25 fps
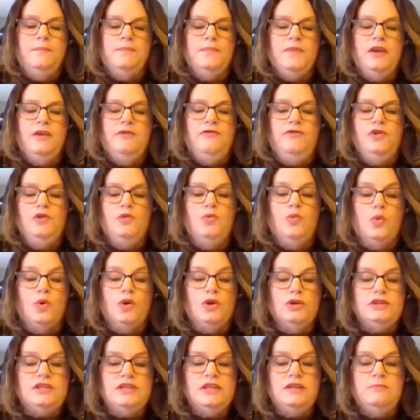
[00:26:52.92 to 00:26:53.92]
If you
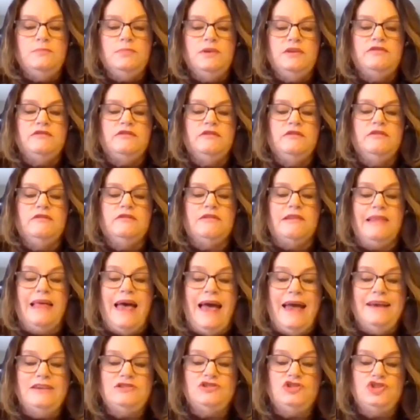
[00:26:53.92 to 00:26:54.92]
weren't in business
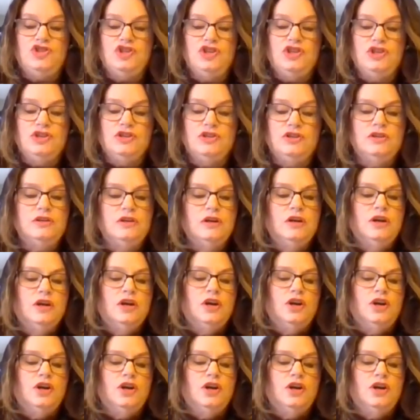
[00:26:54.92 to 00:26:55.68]
last year,